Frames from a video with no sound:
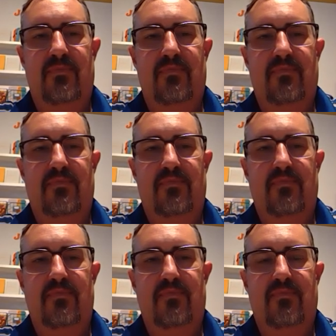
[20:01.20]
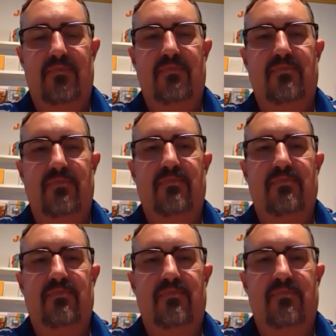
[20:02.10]

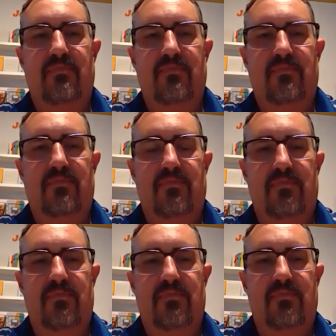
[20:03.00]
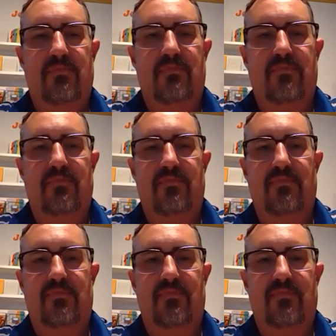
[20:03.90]

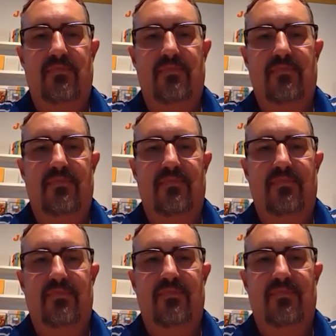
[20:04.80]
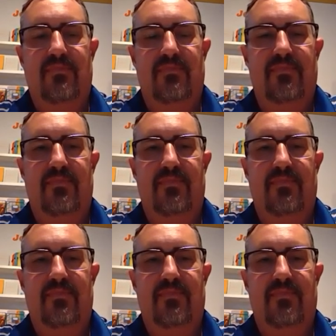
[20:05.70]
[no speech]